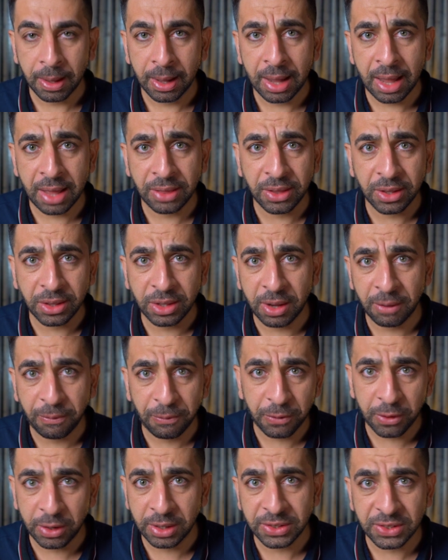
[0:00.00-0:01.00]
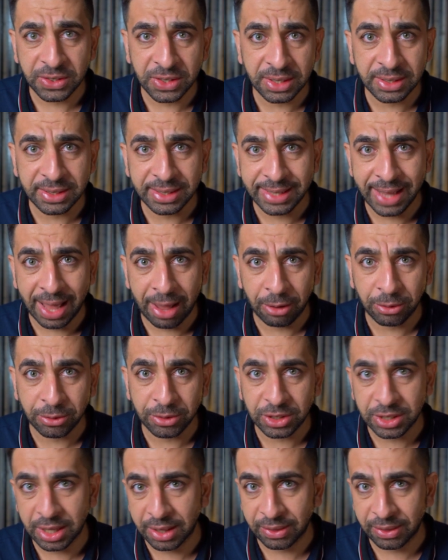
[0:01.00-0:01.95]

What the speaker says: And the difference in sounds,